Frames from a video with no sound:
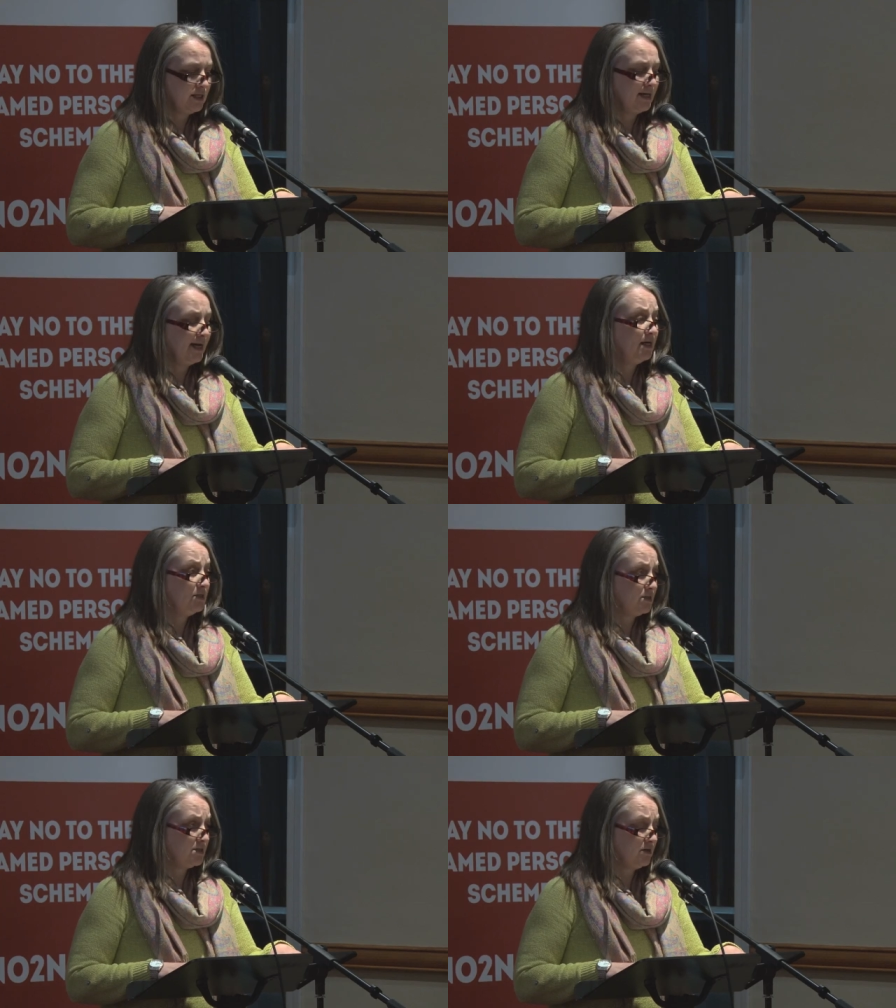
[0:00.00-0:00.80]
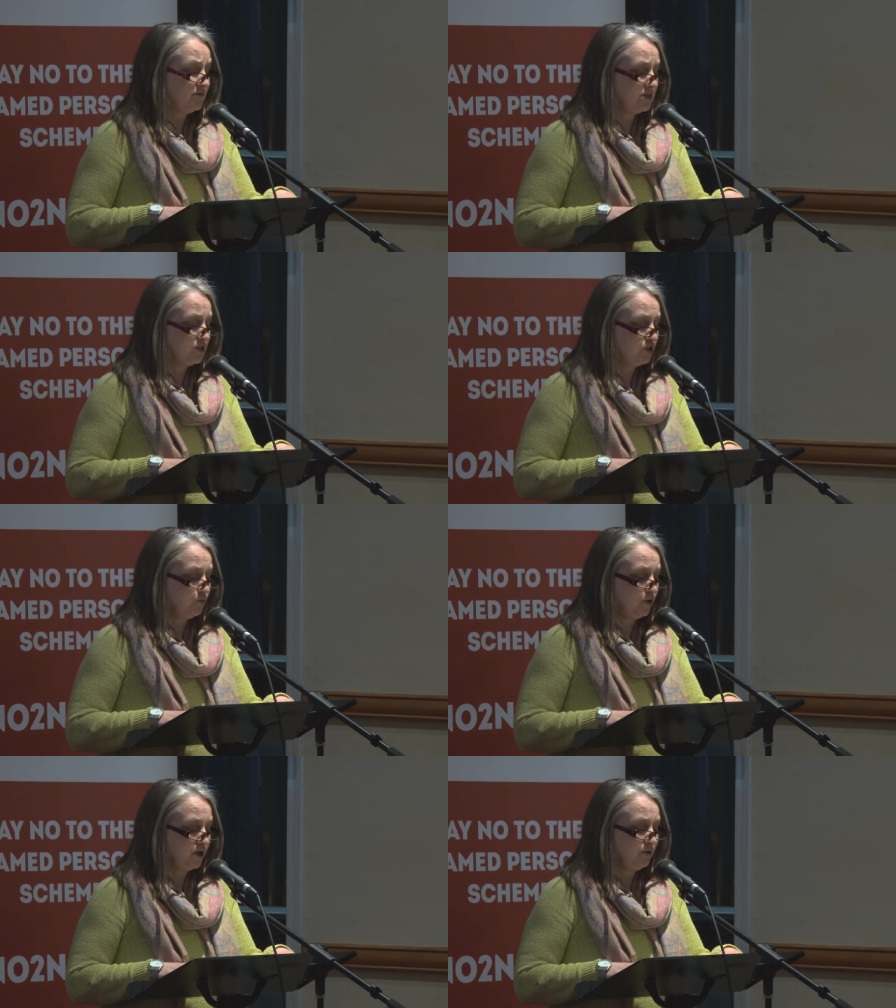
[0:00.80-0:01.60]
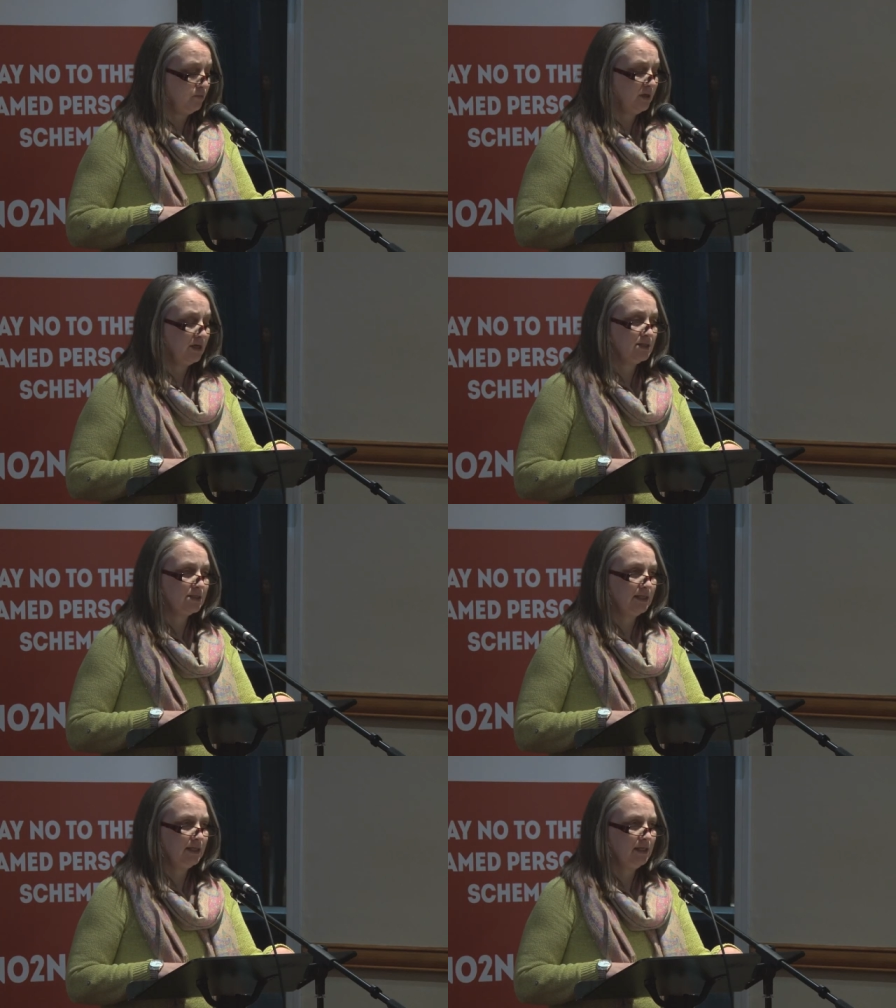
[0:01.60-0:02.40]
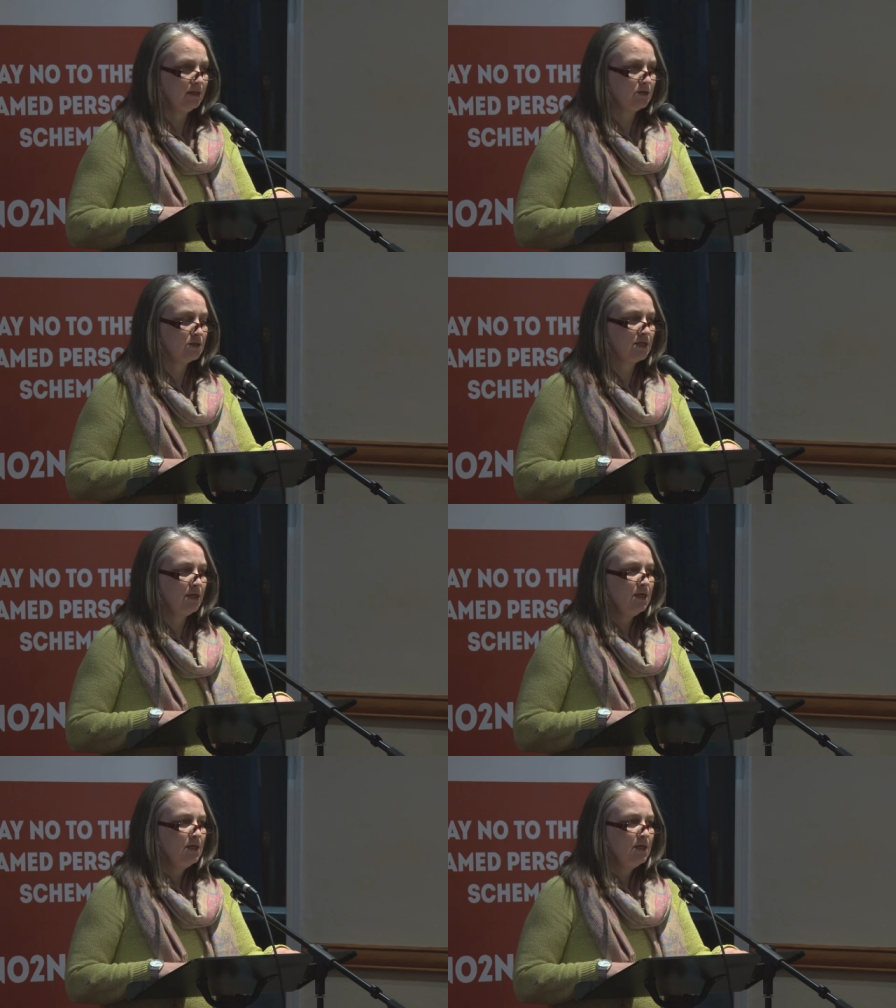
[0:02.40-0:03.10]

in adult services who work with parents and carers.